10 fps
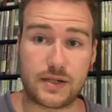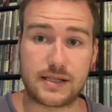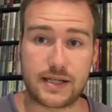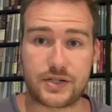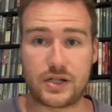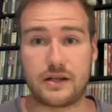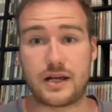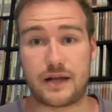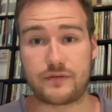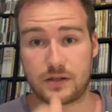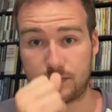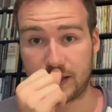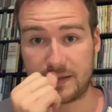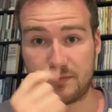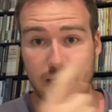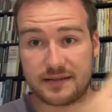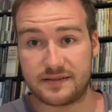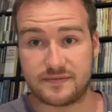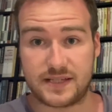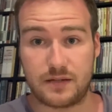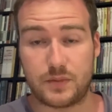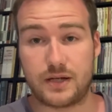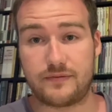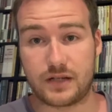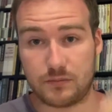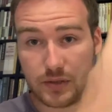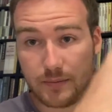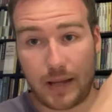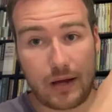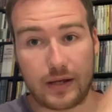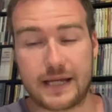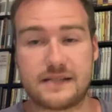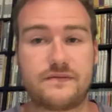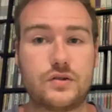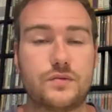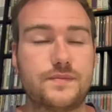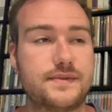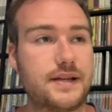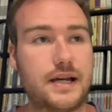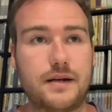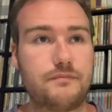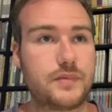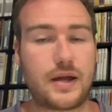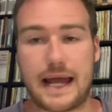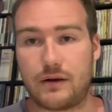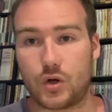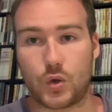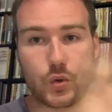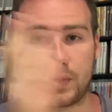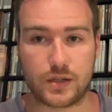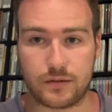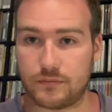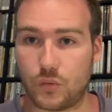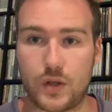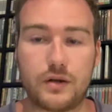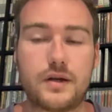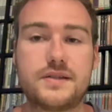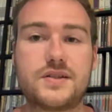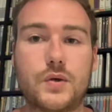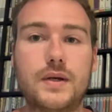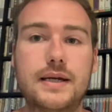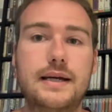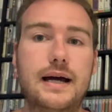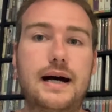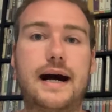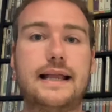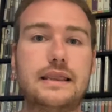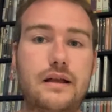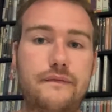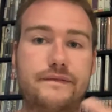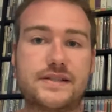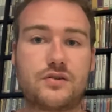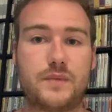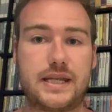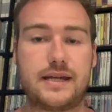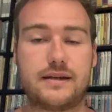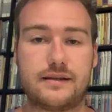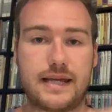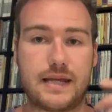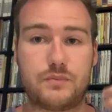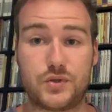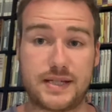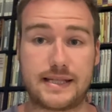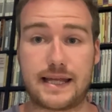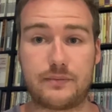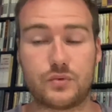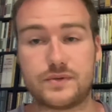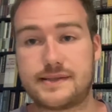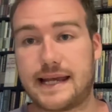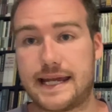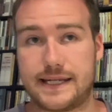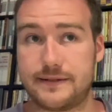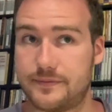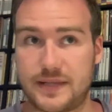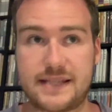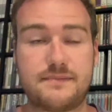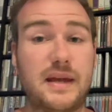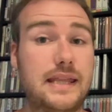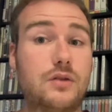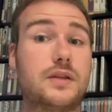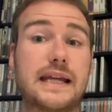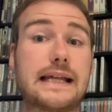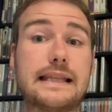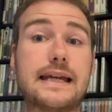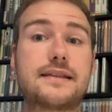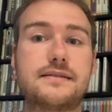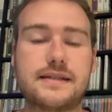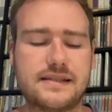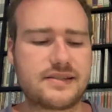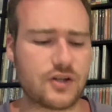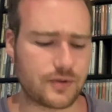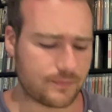collection. I have a complete Master of Cinema. I have a complete Powerhouse Films, you know, Arrow, you know, whatnot. So I love physical media and boutique labels, and that's mainly all I collect. And so